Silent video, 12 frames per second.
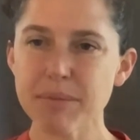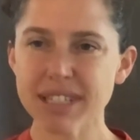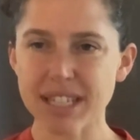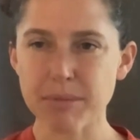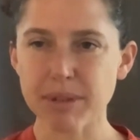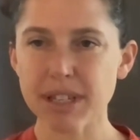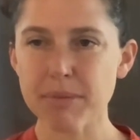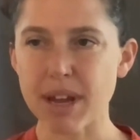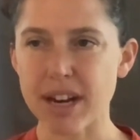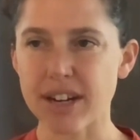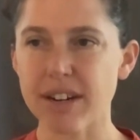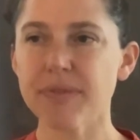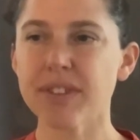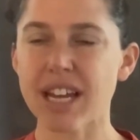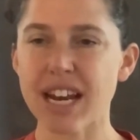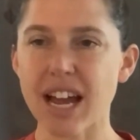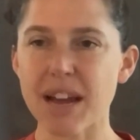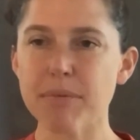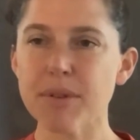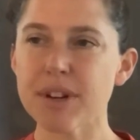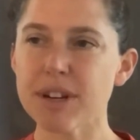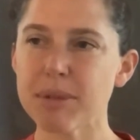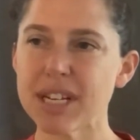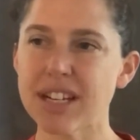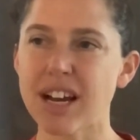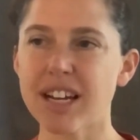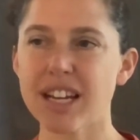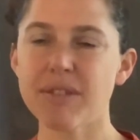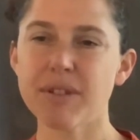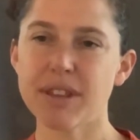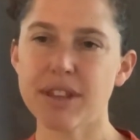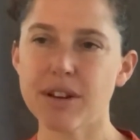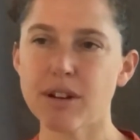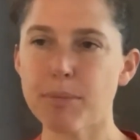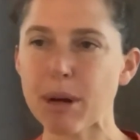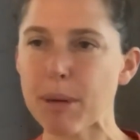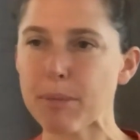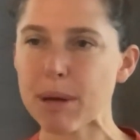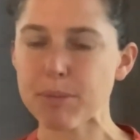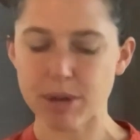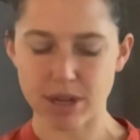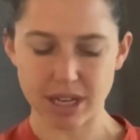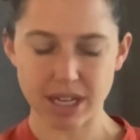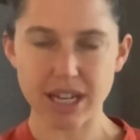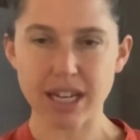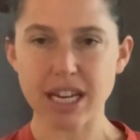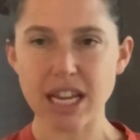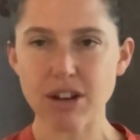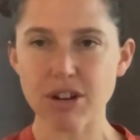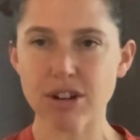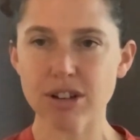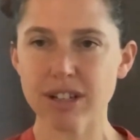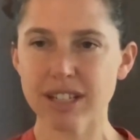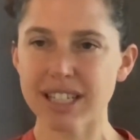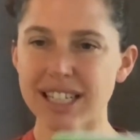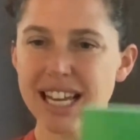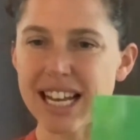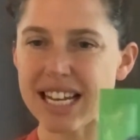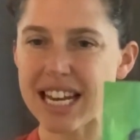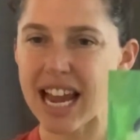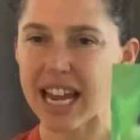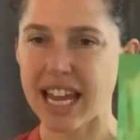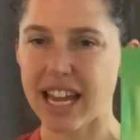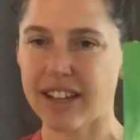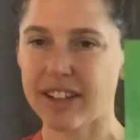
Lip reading: Emily Meador, and I'm going to be talking with you about my book, Nico el Nieque.